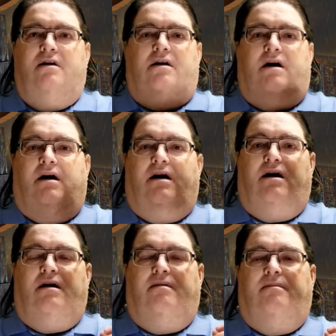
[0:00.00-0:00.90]

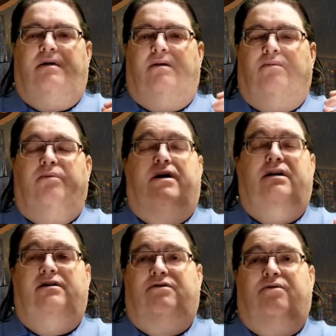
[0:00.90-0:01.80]
It
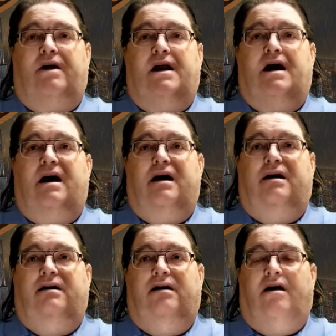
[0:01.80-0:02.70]
really is great
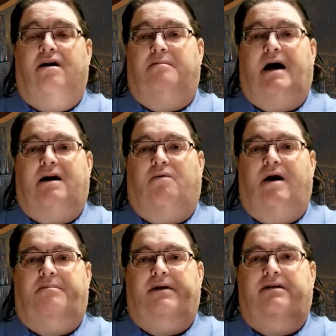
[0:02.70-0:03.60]
on automatic
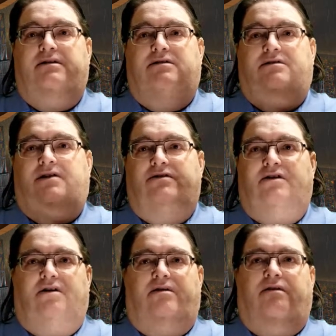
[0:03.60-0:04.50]
weapons because
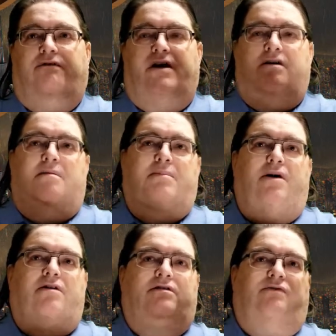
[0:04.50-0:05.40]
you're firing a
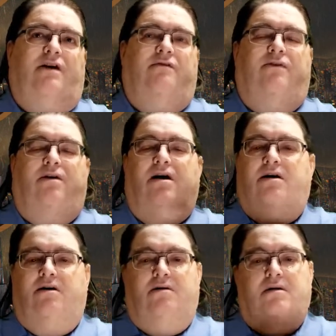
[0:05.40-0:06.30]
burst, you're firing full
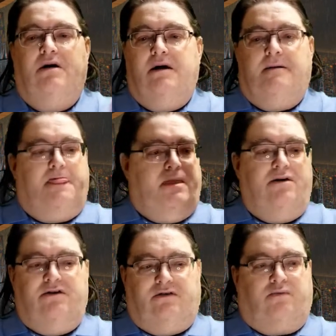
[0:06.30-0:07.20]
auto. You're just